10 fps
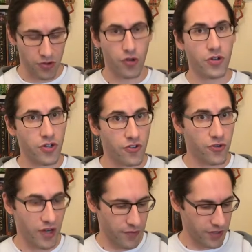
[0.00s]
No one knows
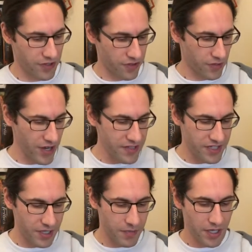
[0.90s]
who everyone is. On the red
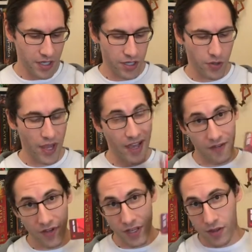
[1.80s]
team, you
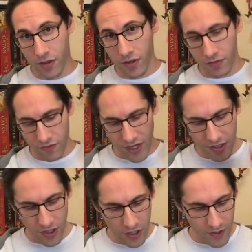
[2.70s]
have the red
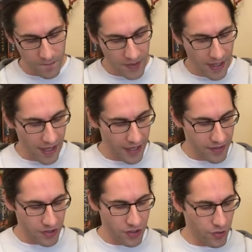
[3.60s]
card,
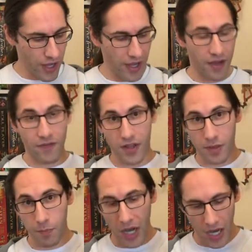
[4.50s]
and you have the
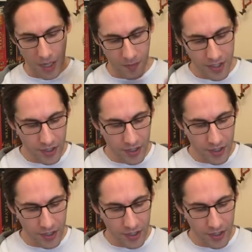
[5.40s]
bomb.